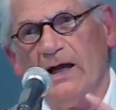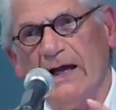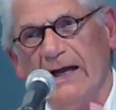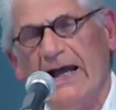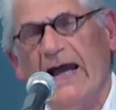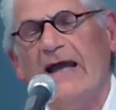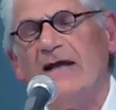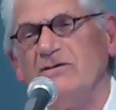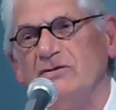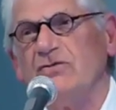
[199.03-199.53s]

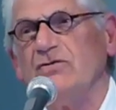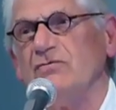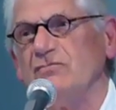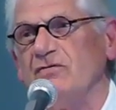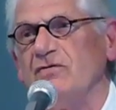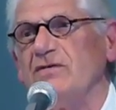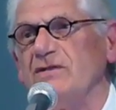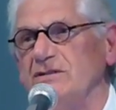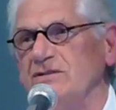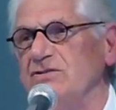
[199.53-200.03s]
I had
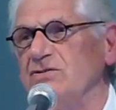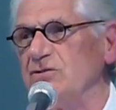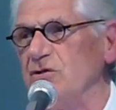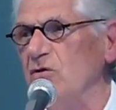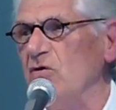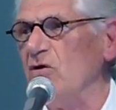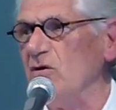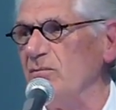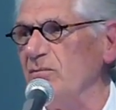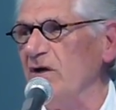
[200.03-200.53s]
to for this
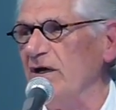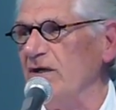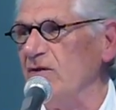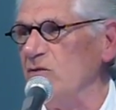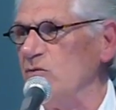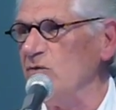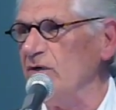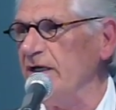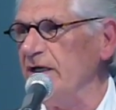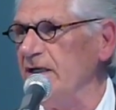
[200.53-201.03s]
talk,
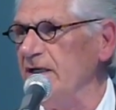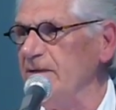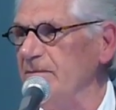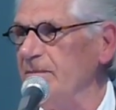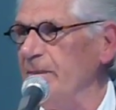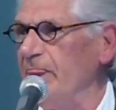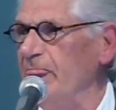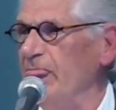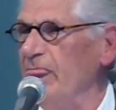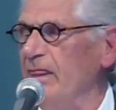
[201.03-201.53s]
by the way.
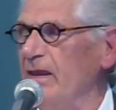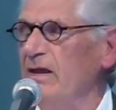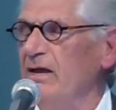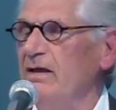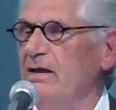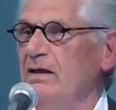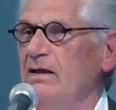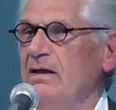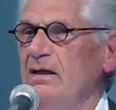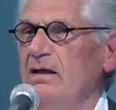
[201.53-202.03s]

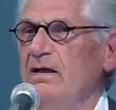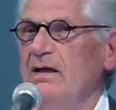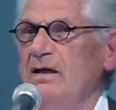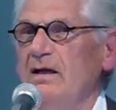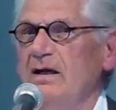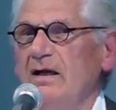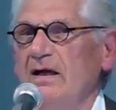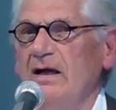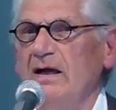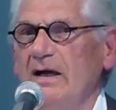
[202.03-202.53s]

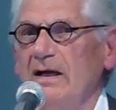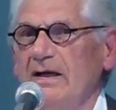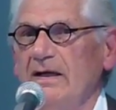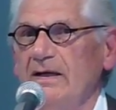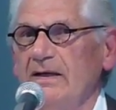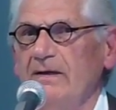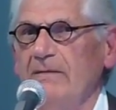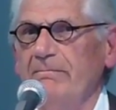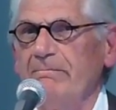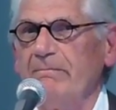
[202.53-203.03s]

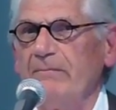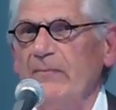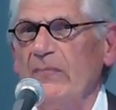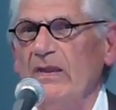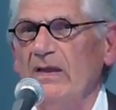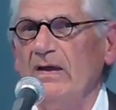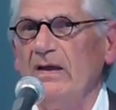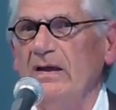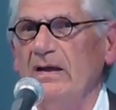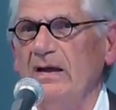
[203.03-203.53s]
I
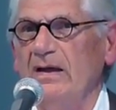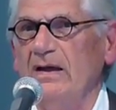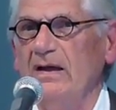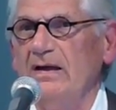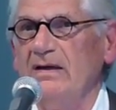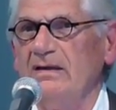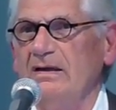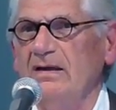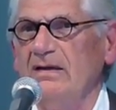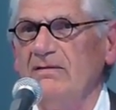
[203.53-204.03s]

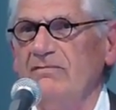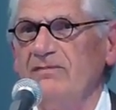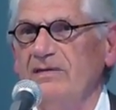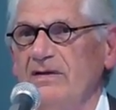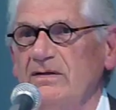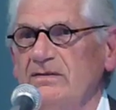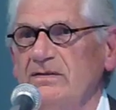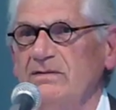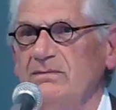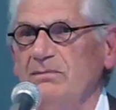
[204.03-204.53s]

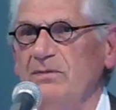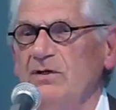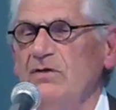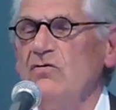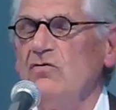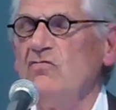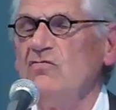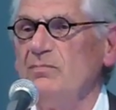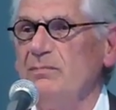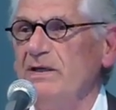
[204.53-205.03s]
felt it
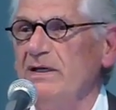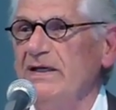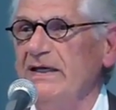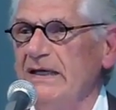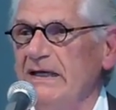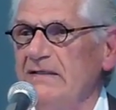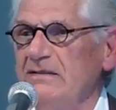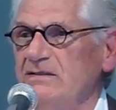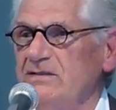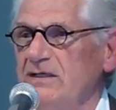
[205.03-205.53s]
behooved me
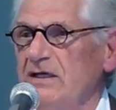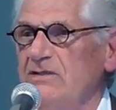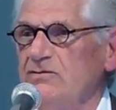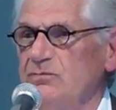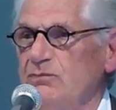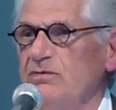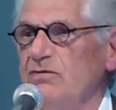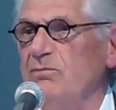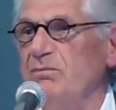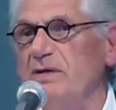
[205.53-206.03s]
to get in
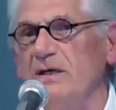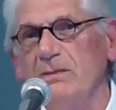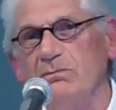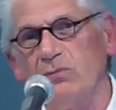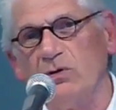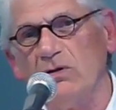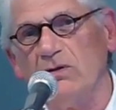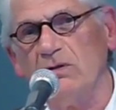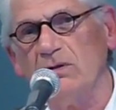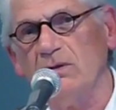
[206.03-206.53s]
touch with
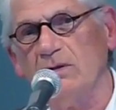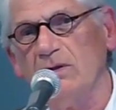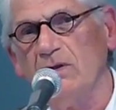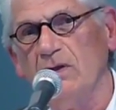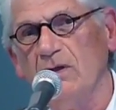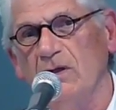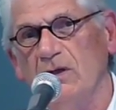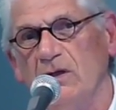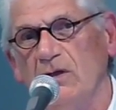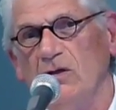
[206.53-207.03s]
people
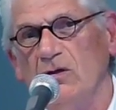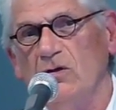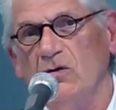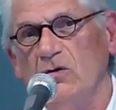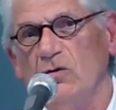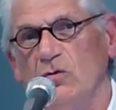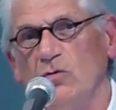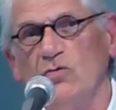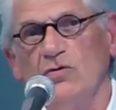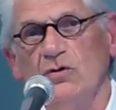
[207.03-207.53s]

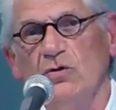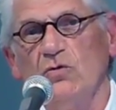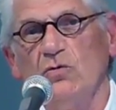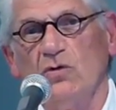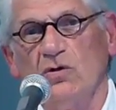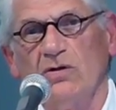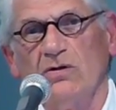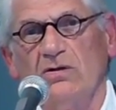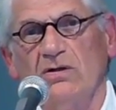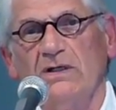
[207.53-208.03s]
who
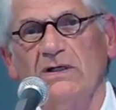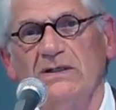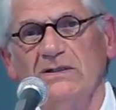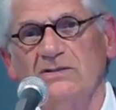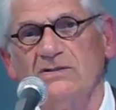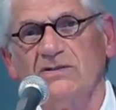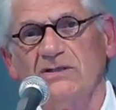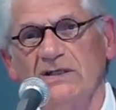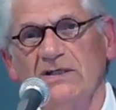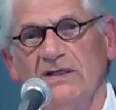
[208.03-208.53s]
knew her
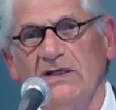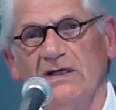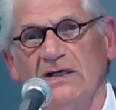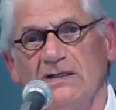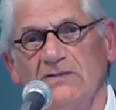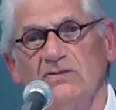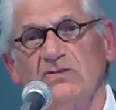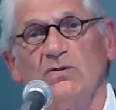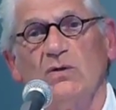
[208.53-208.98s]
in Synanon.